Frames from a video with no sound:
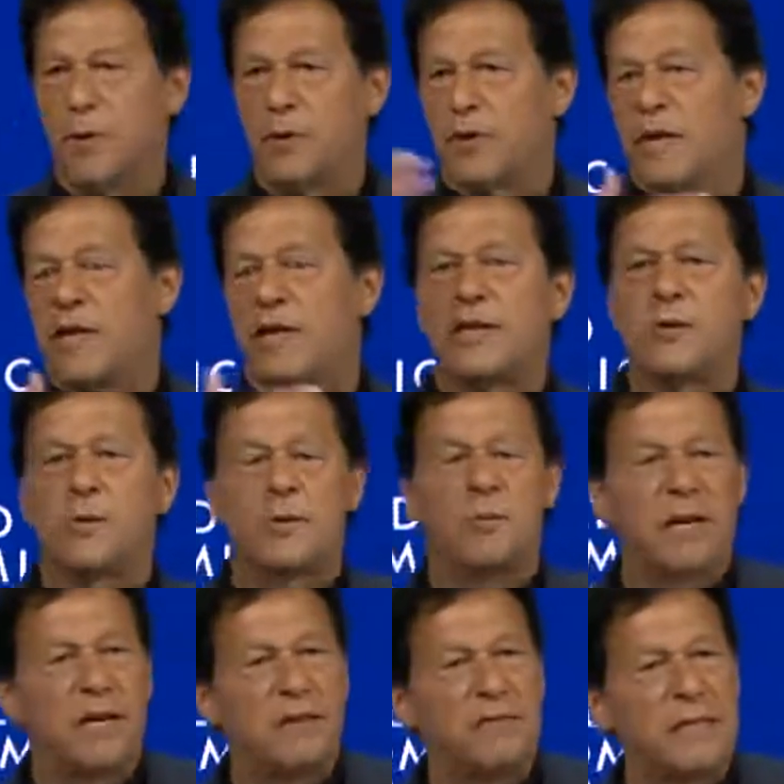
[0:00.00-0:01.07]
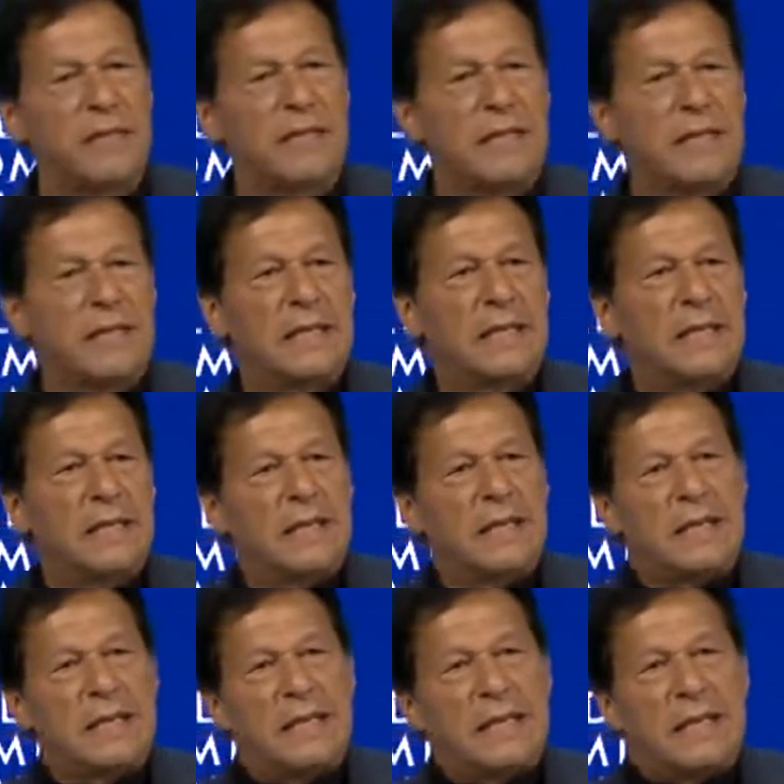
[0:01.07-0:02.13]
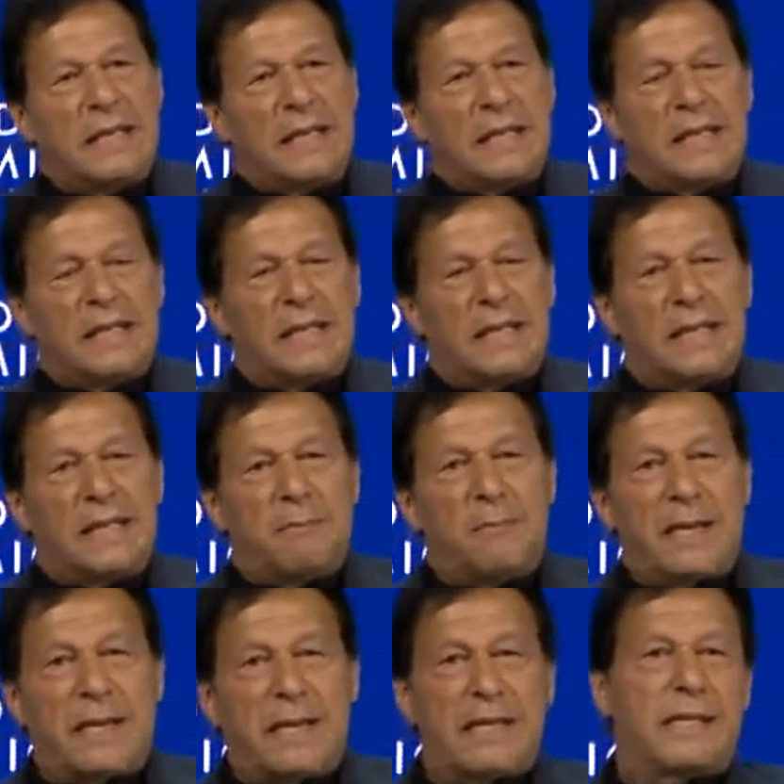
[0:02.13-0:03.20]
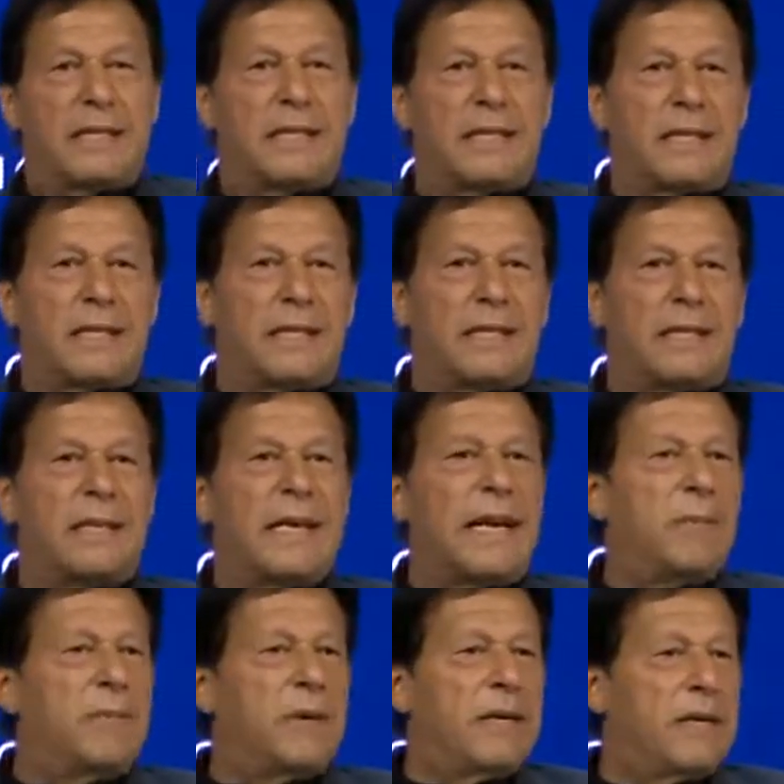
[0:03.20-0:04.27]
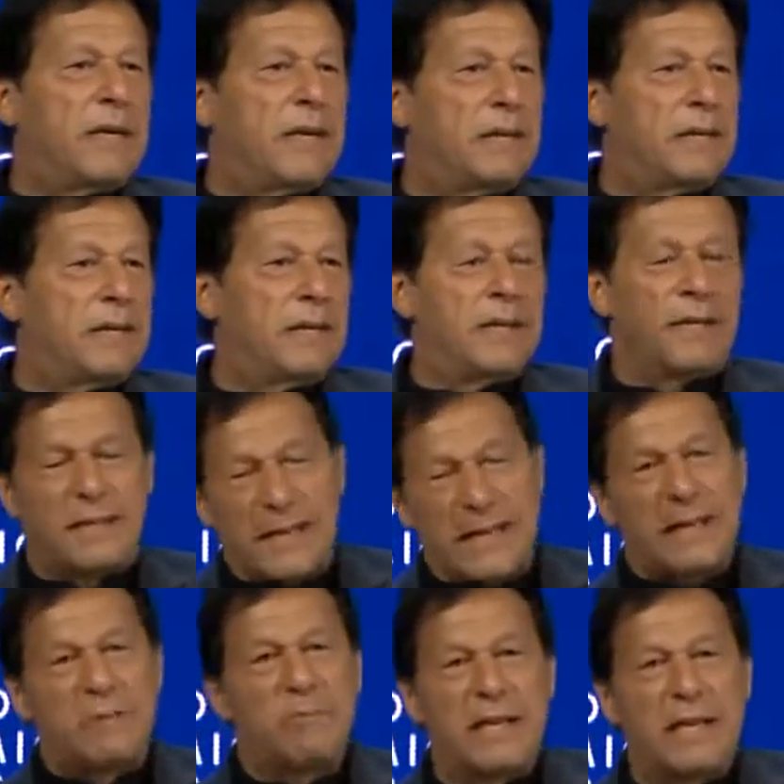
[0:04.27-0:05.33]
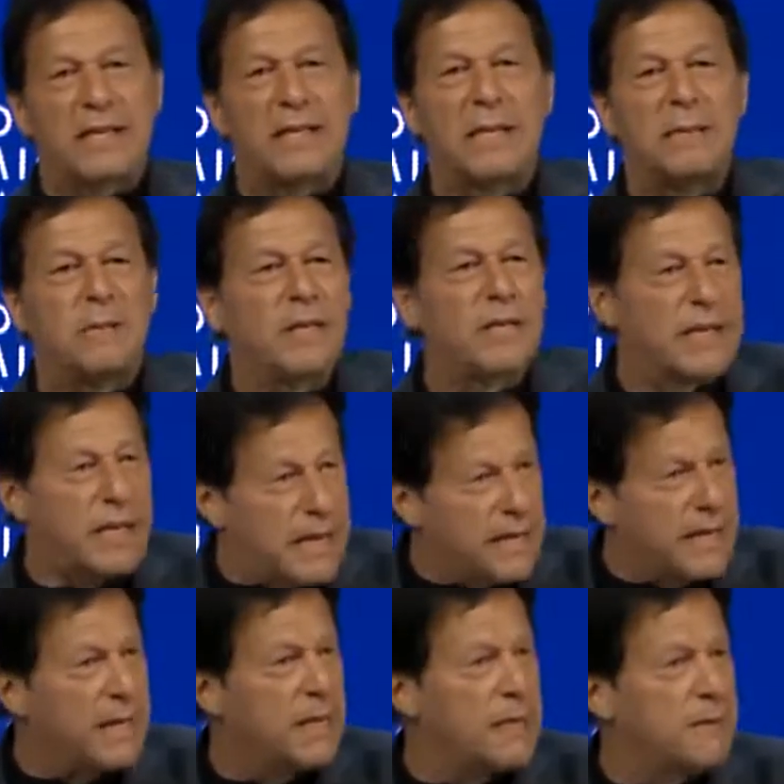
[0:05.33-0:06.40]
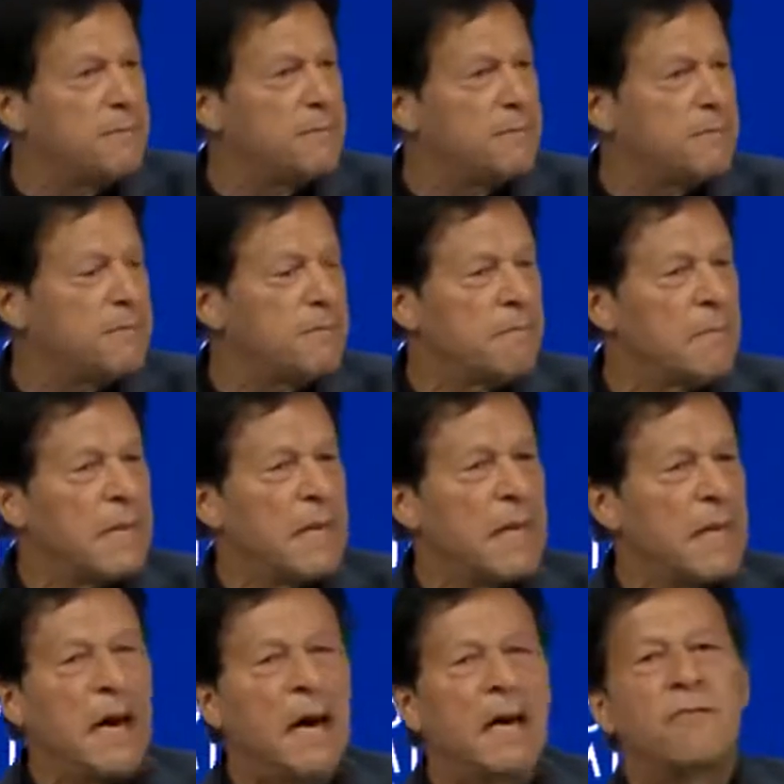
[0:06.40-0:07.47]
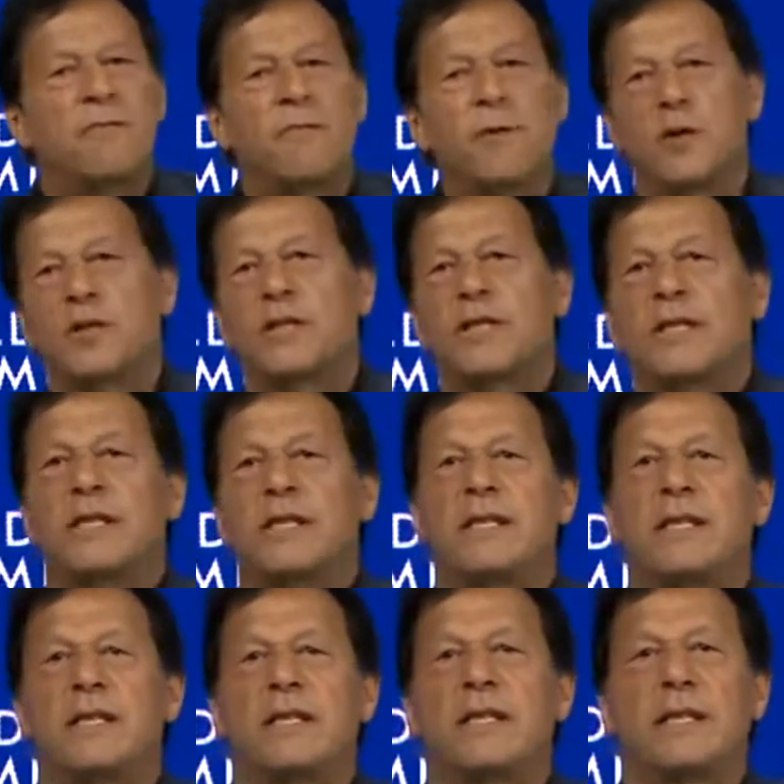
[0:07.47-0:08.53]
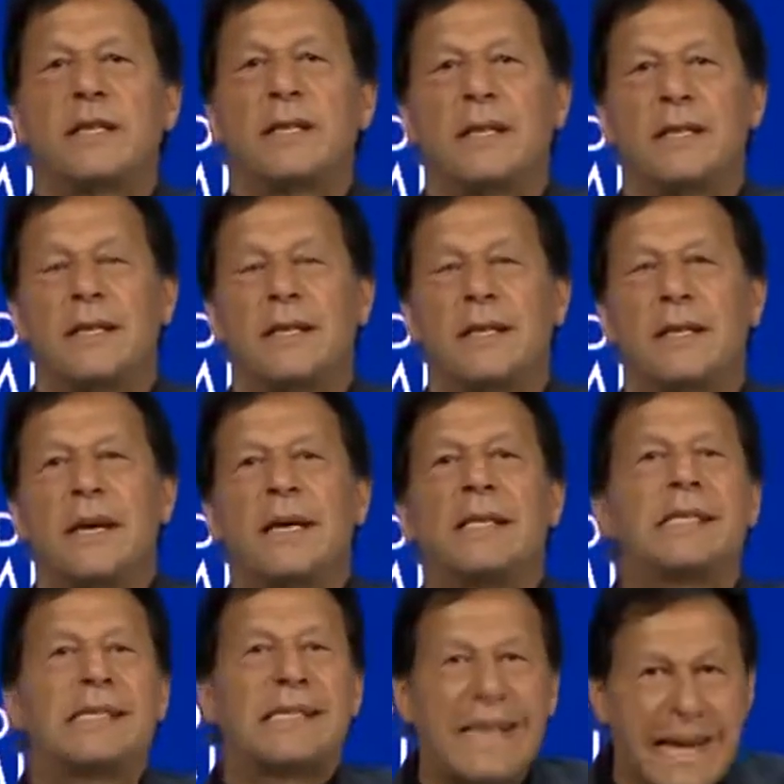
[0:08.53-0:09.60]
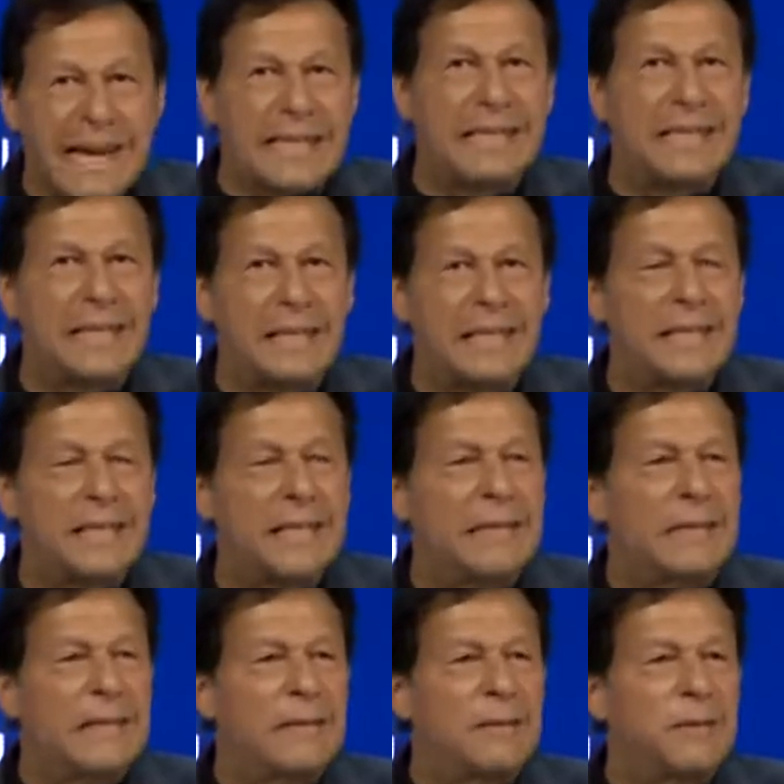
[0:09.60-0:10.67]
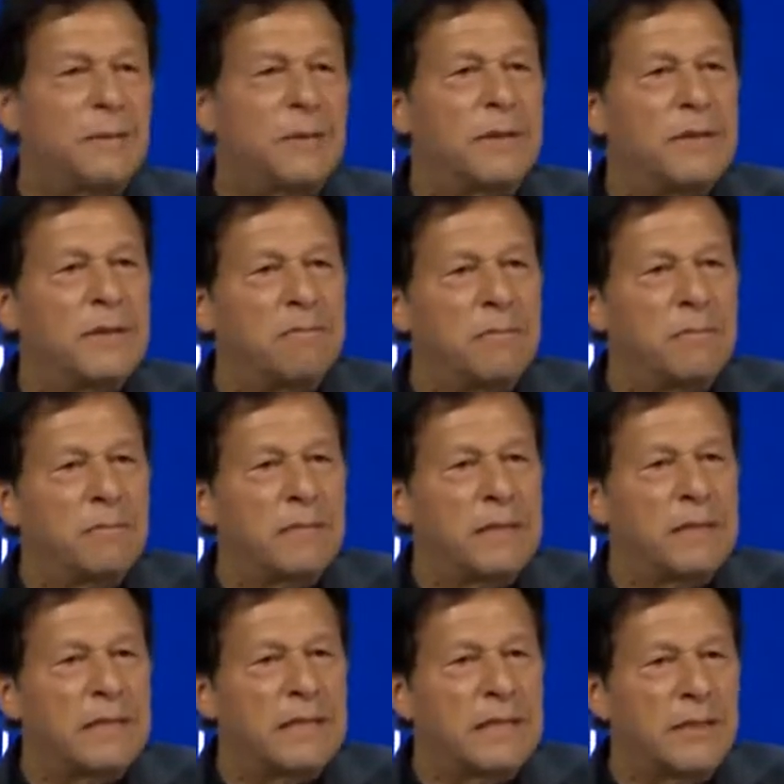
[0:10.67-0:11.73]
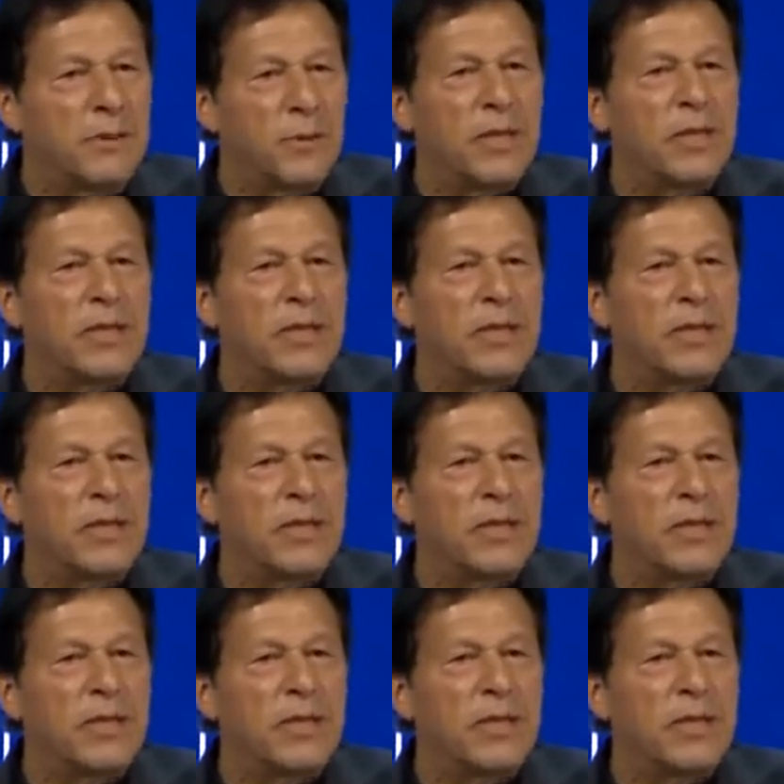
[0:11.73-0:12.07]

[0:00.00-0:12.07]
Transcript: The biggest neighbor, second biggest neighbor is India. Unfortunately and sadly, the situation between India and Pakistan is not what it should have